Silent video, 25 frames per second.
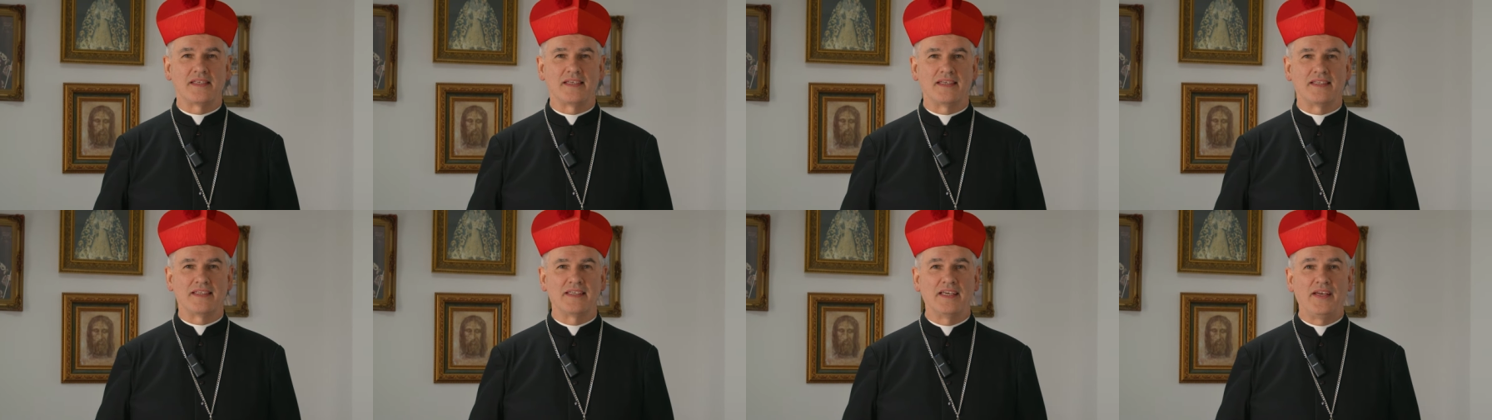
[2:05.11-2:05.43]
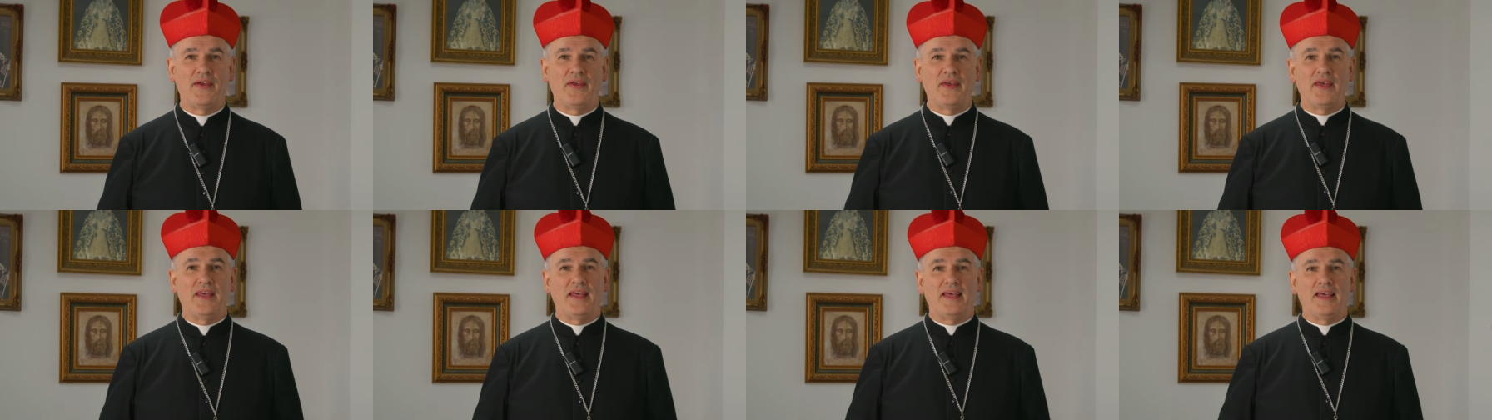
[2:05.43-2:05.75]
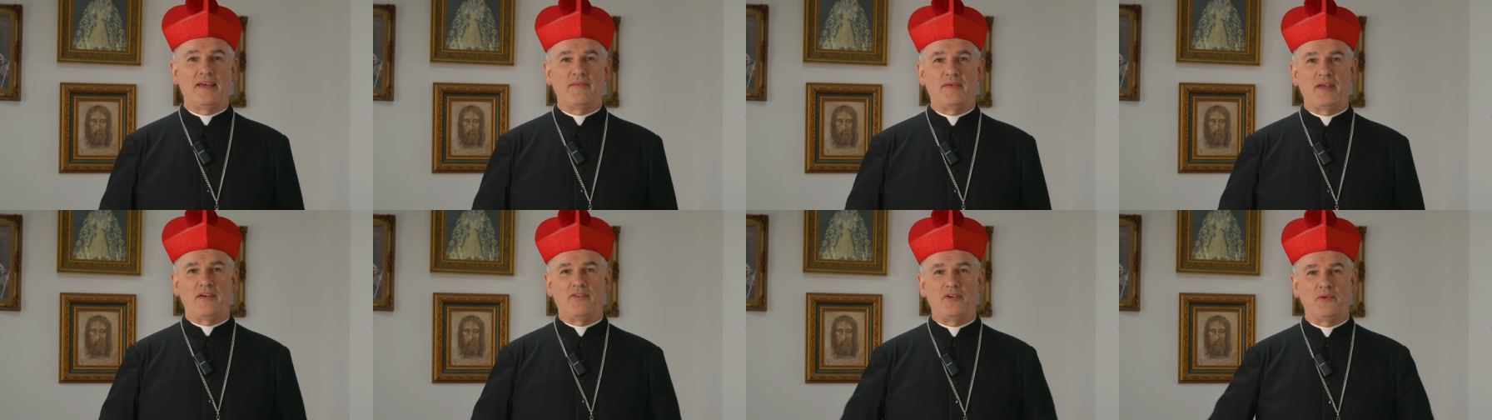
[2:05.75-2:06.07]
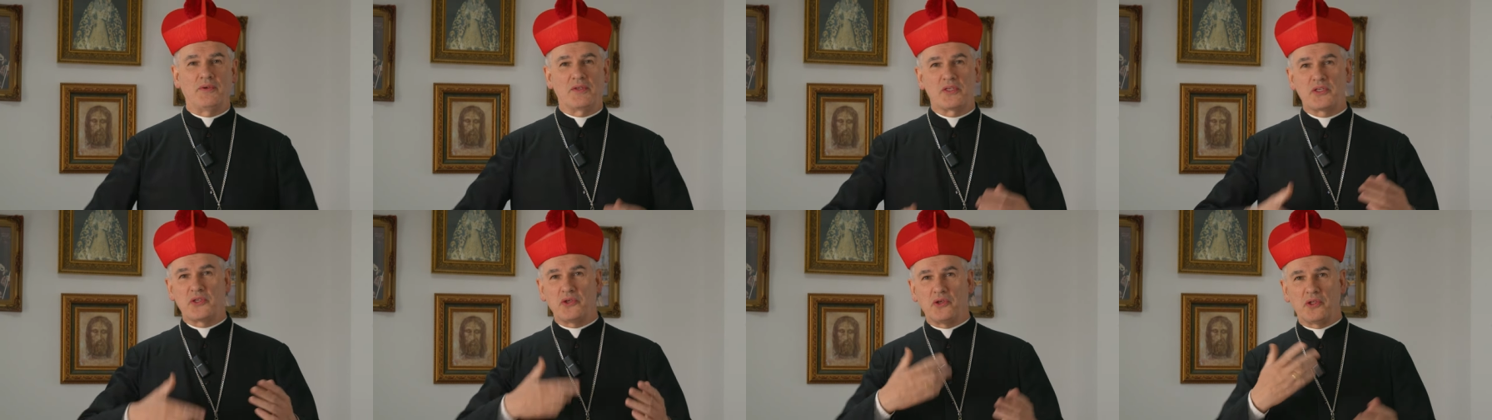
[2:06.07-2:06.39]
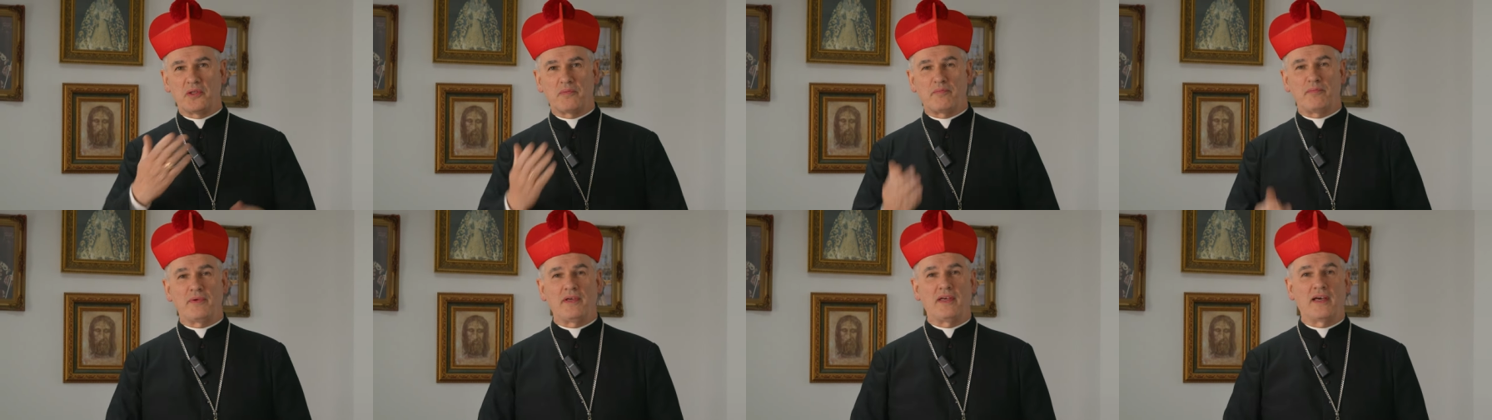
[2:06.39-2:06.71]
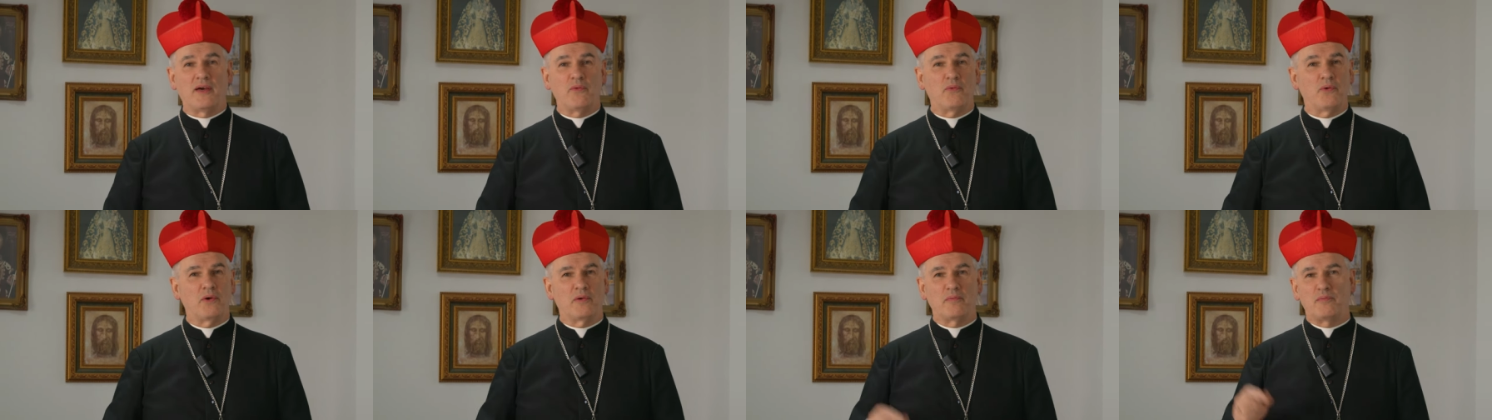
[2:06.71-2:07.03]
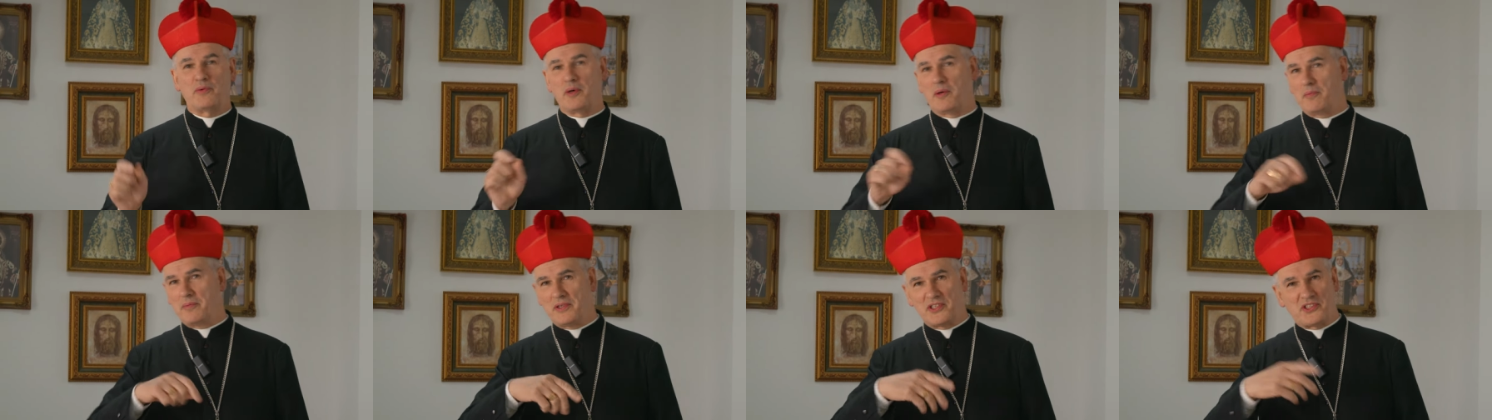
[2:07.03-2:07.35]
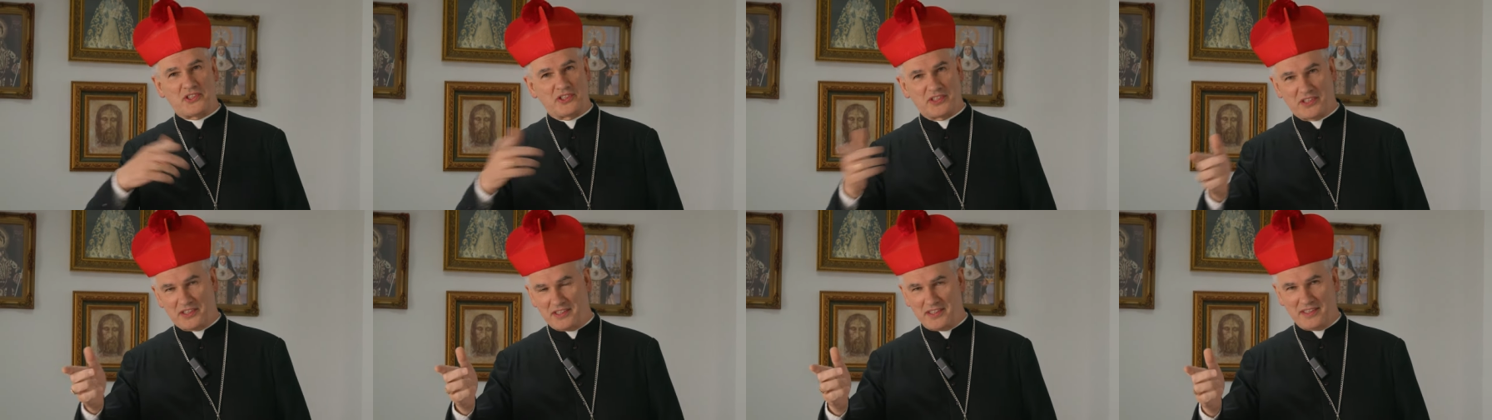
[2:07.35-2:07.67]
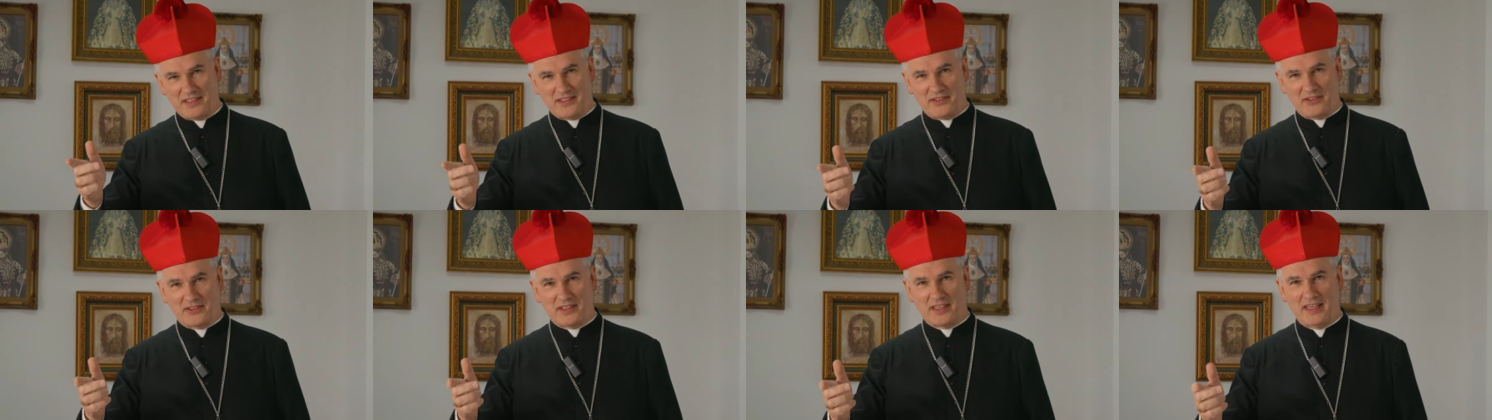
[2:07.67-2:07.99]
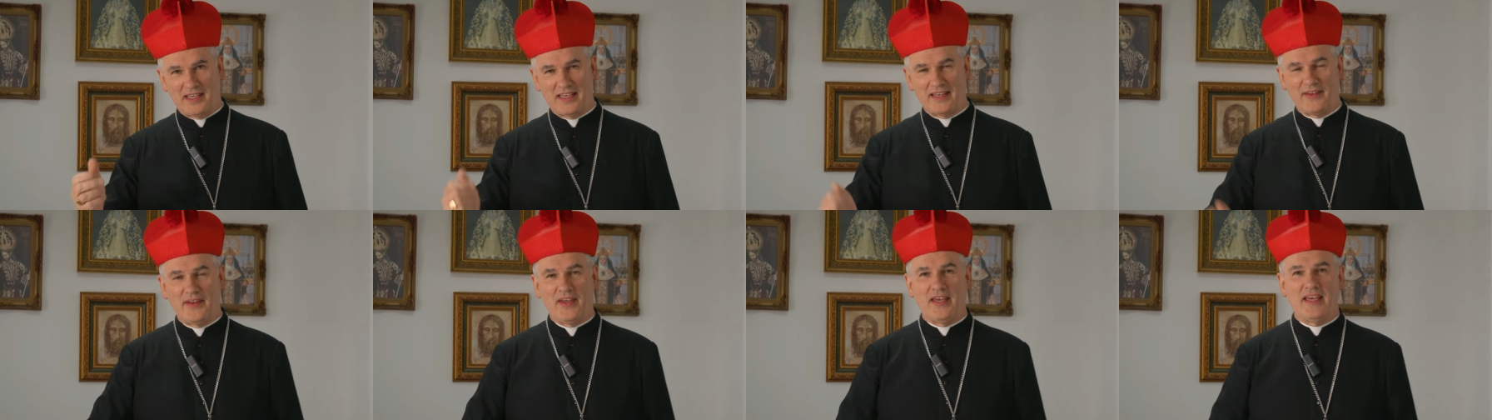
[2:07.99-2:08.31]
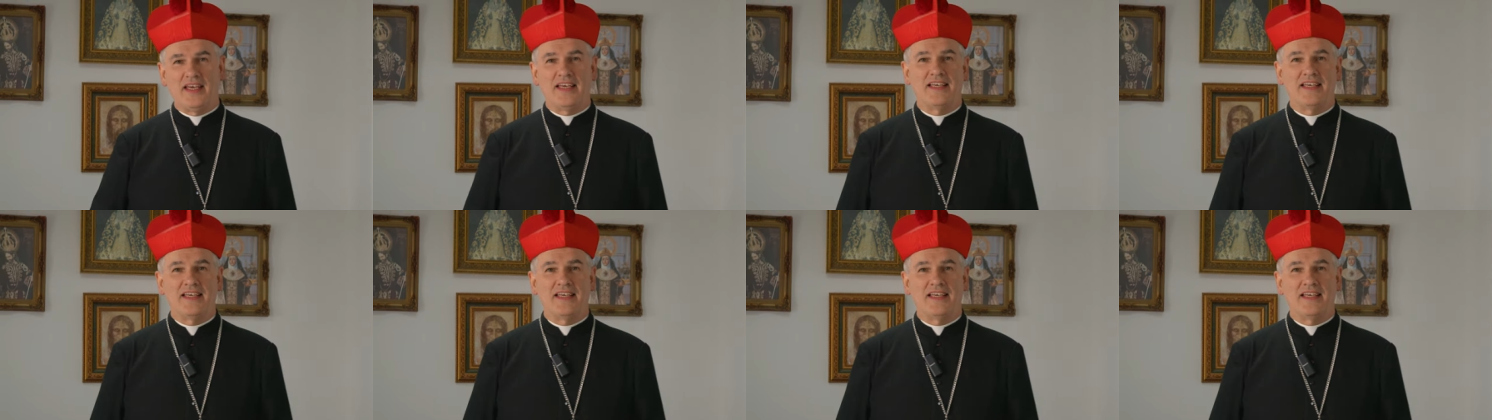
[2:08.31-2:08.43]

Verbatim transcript: And if you insult me, I won't publish it. Okay.